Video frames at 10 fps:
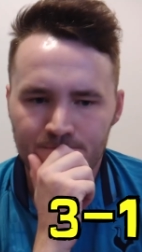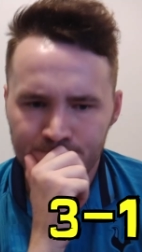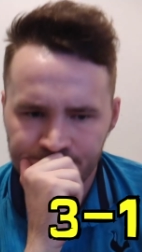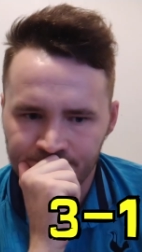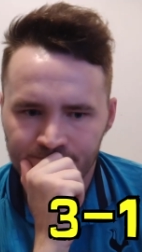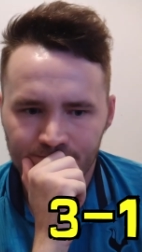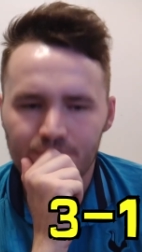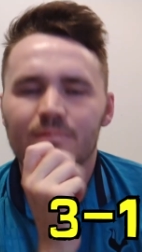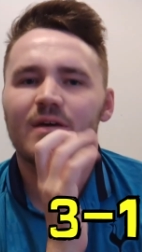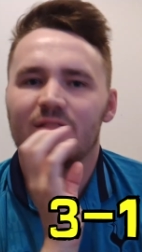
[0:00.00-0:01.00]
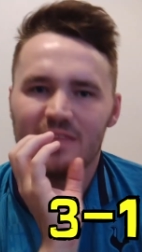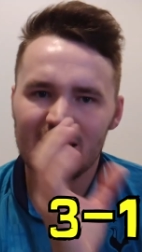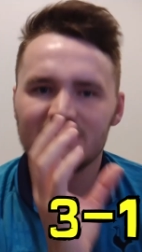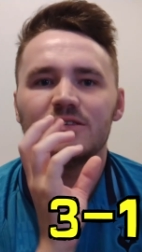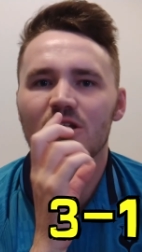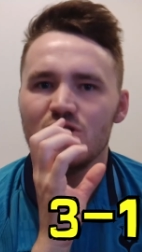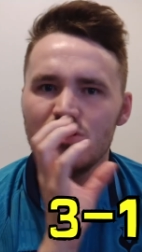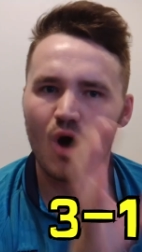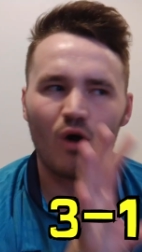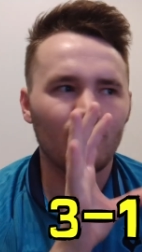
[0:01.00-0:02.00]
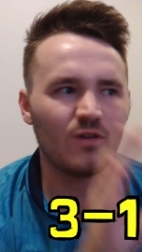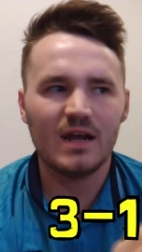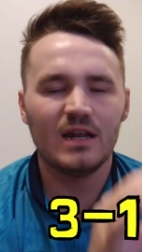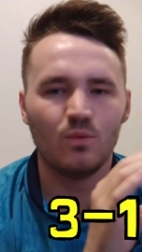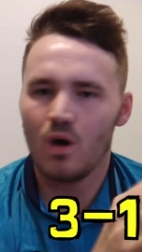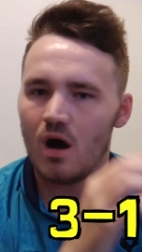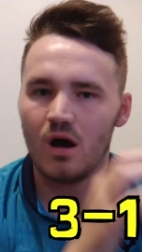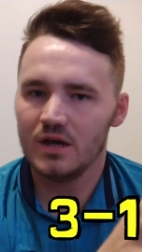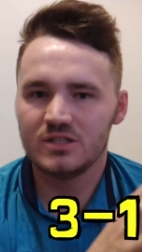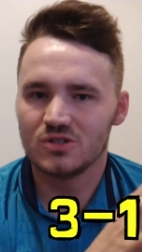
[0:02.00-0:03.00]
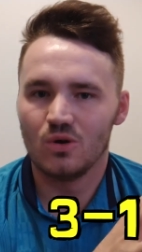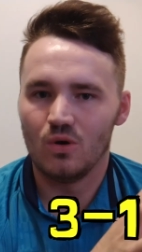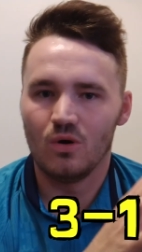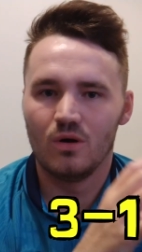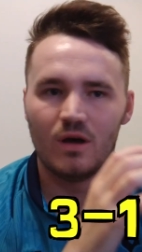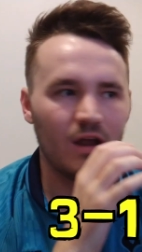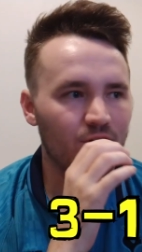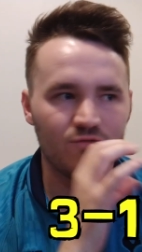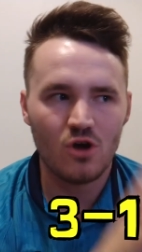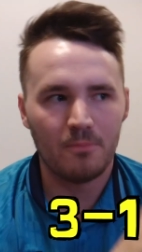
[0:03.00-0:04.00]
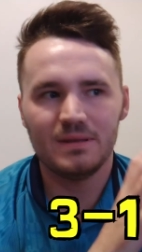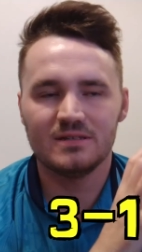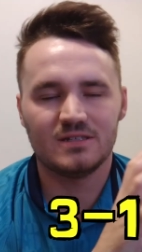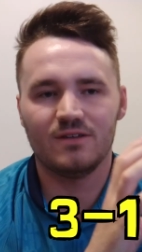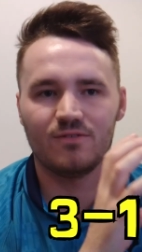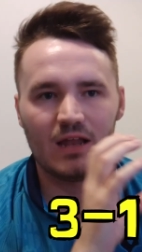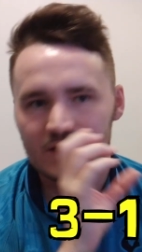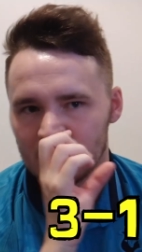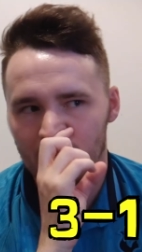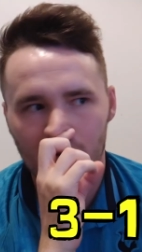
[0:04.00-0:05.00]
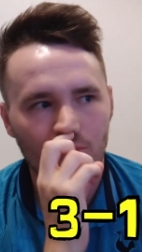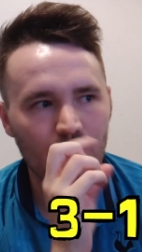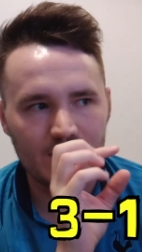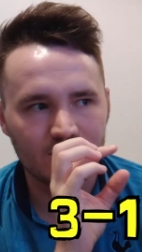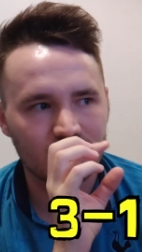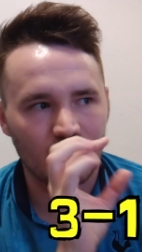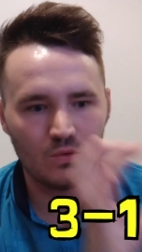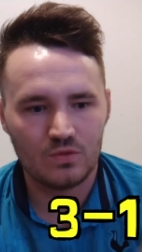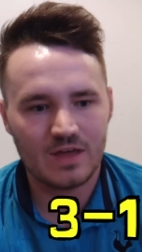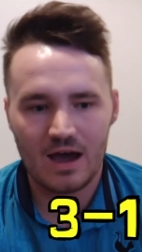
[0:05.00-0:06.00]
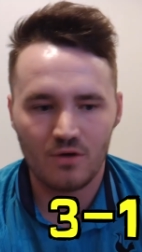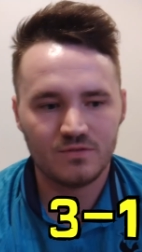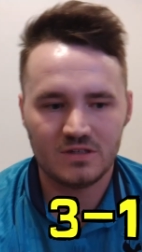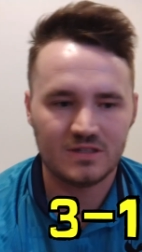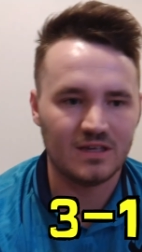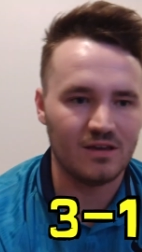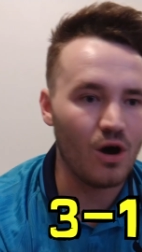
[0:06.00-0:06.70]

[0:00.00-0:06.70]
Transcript: hmm, that's not really what I saw, and I've not been seeing for the last couple of weeks. So that obviously